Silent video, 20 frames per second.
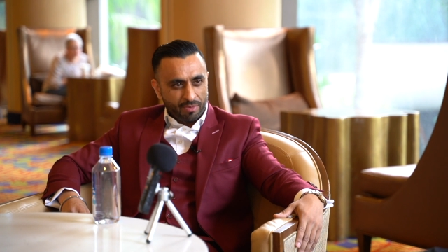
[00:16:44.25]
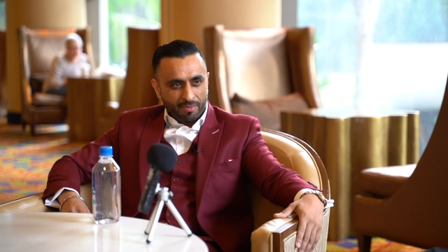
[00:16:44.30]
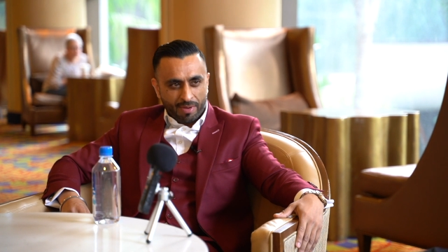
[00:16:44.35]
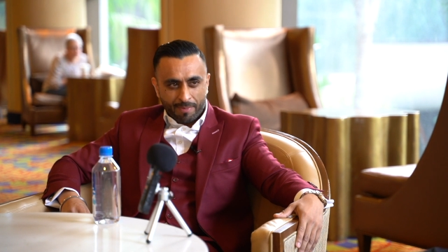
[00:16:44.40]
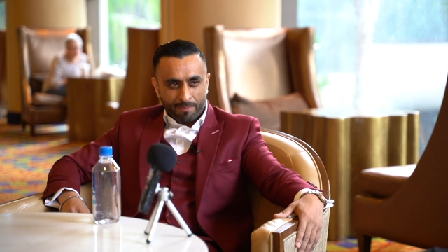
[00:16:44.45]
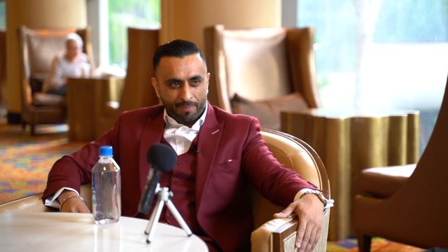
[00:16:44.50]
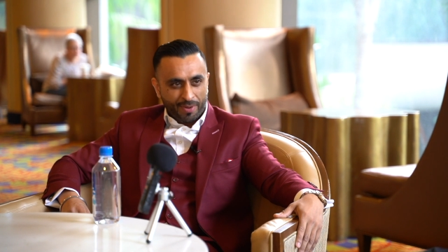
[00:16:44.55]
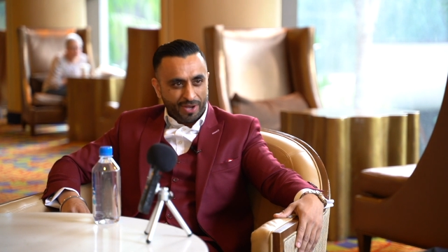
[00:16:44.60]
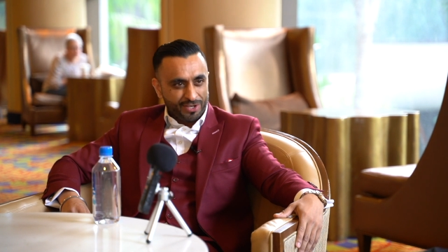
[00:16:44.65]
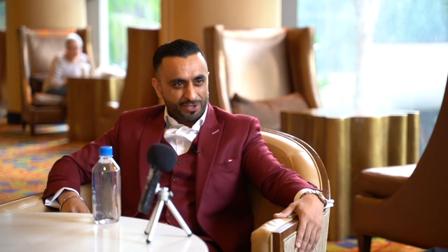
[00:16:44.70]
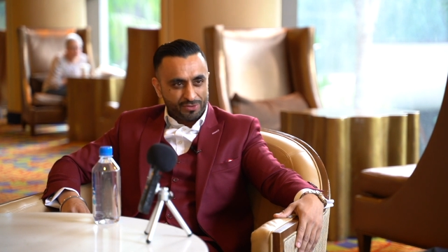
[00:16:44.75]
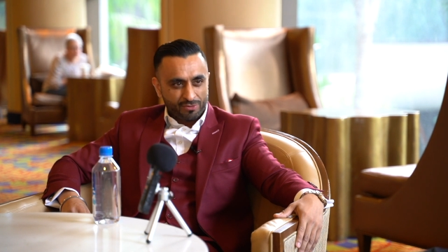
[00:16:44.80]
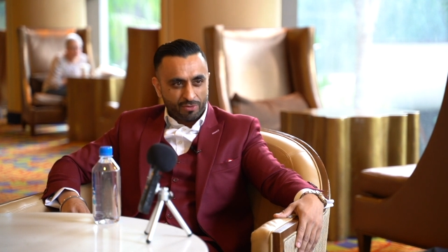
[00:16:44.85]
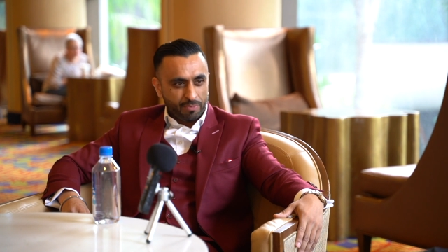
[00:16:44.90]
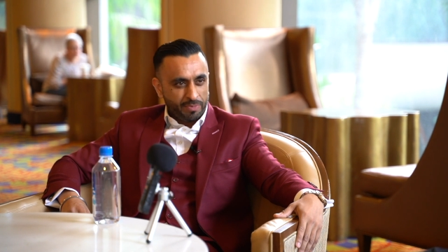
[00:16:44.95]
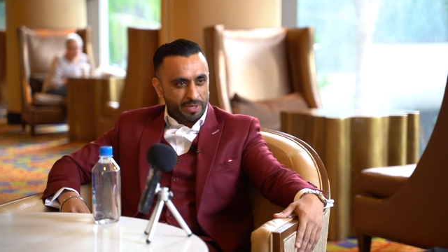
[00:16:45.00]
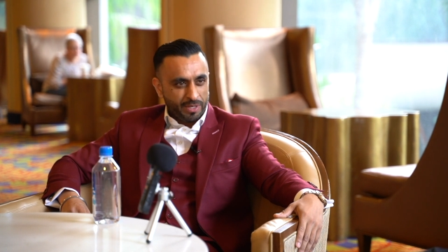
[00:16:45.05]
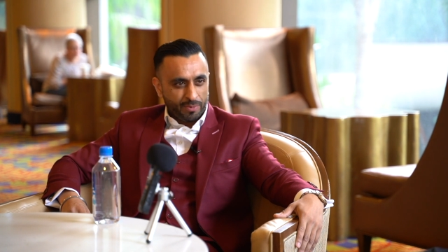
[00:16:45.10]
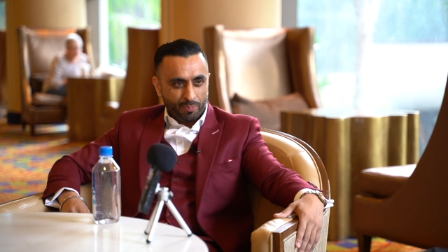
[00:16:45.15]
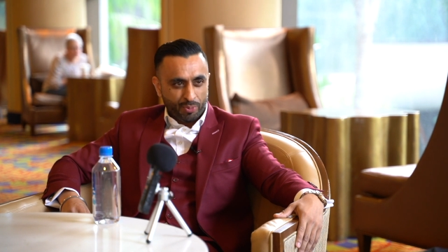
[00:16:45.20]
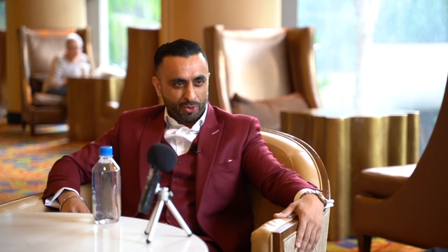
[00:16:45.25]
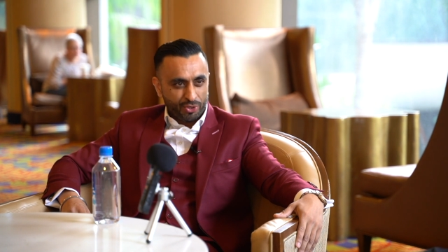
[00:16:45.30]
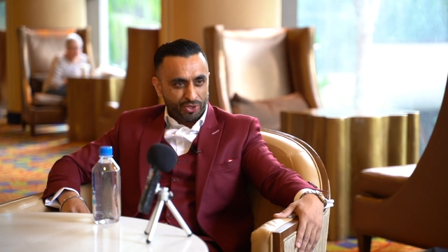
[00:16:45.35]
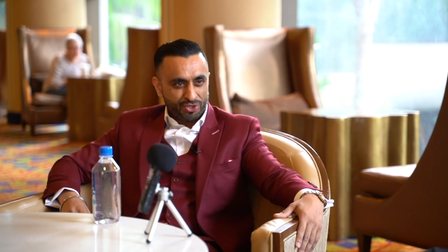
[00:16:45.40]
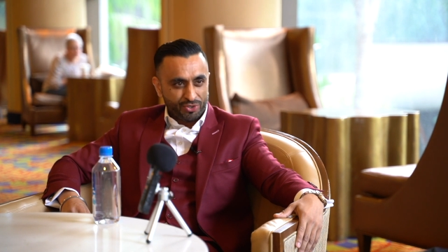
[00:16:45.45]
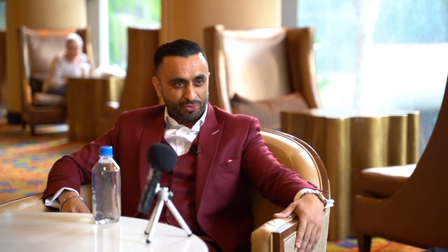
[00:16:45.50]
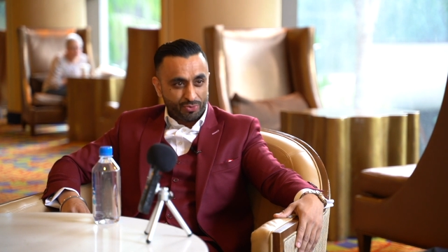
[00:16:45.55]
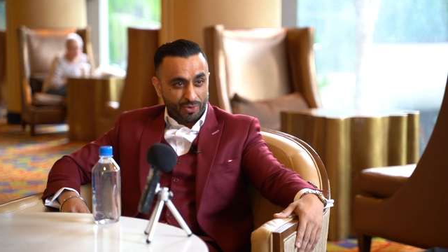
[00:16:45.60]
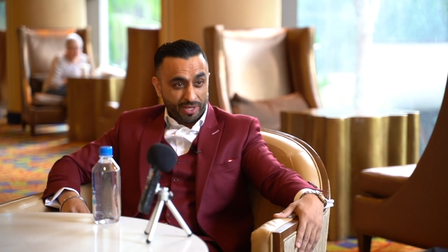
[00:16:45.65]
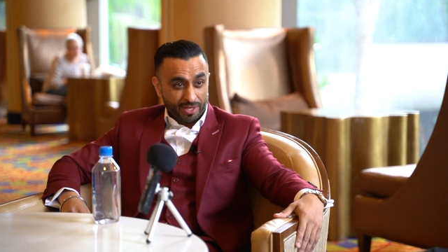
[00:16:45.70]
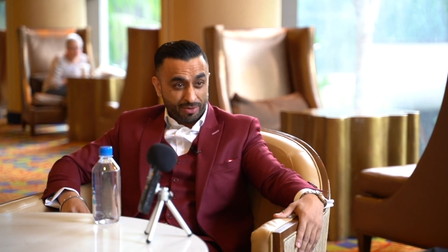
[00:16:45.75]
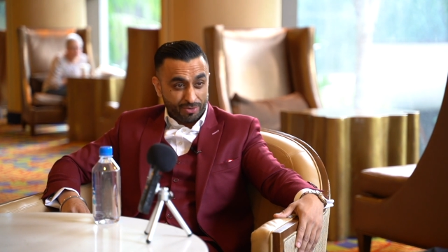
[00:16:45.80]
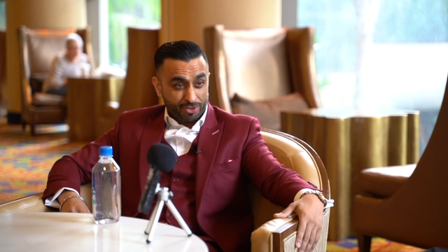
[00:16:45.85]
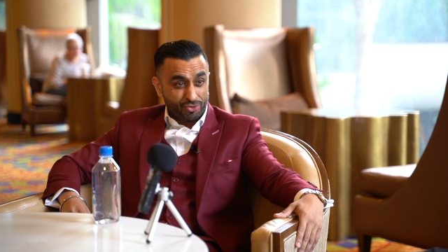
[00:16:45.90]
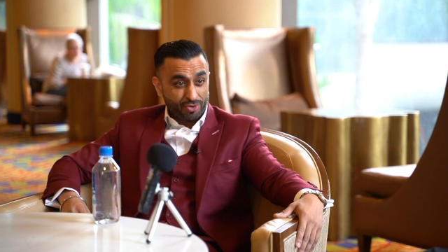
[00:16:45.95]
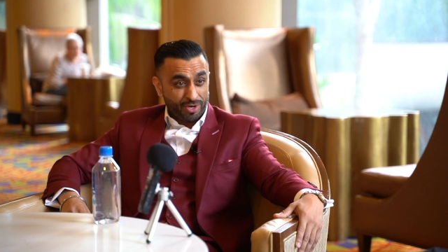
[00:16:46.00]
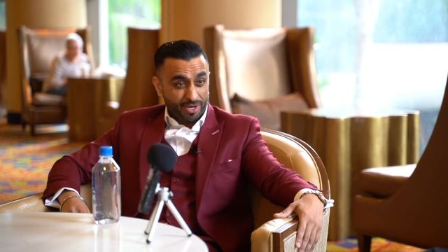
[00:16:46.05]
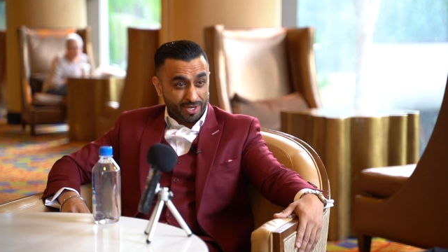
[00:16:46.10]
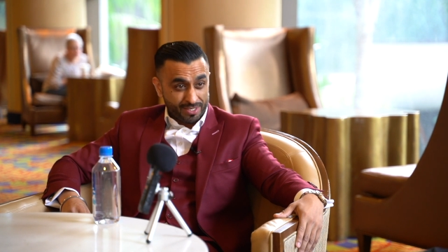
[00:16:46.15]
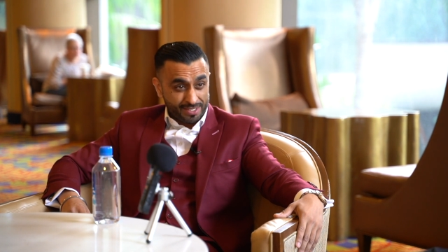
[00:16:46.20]
of my buttons were being pushed where they were
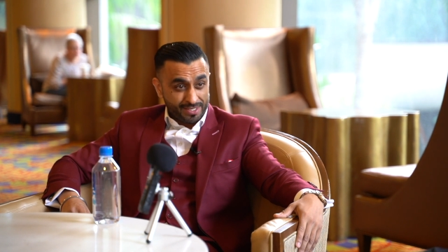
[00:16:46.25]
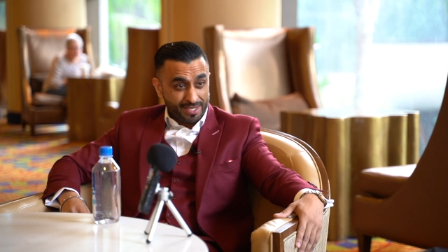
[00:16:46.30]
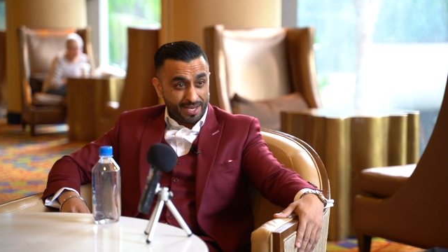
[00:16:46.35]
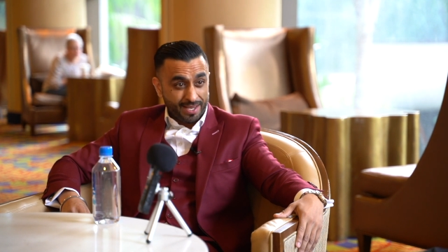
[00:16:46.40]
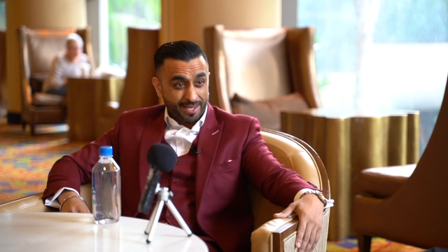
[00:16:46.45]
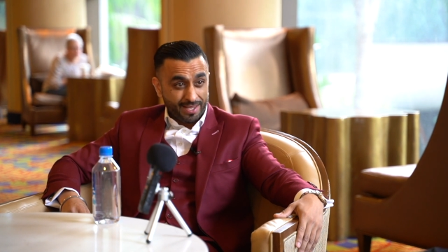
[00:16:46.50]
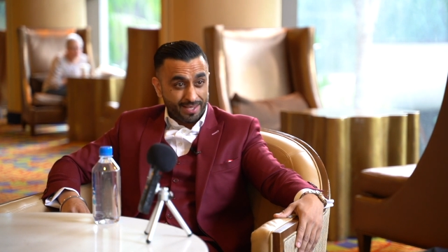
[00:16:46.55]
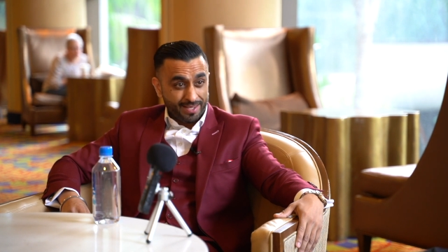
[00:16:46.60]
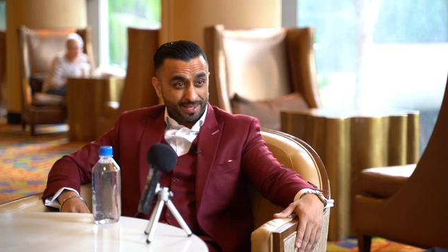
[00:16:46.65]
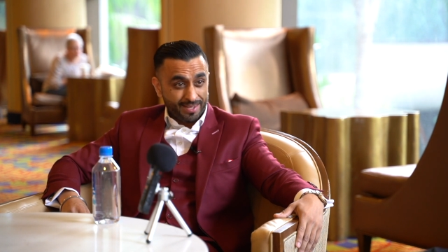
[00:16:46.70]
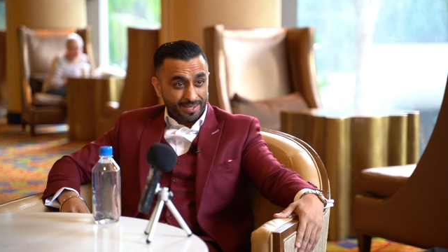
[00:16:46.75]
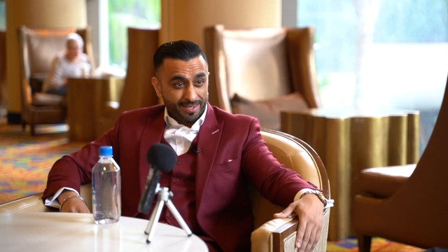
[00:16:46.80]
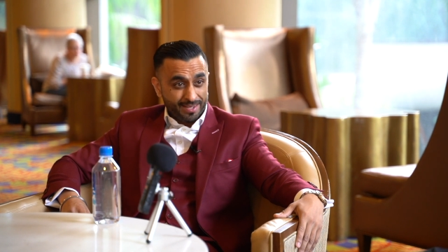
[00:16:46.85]
trying to say,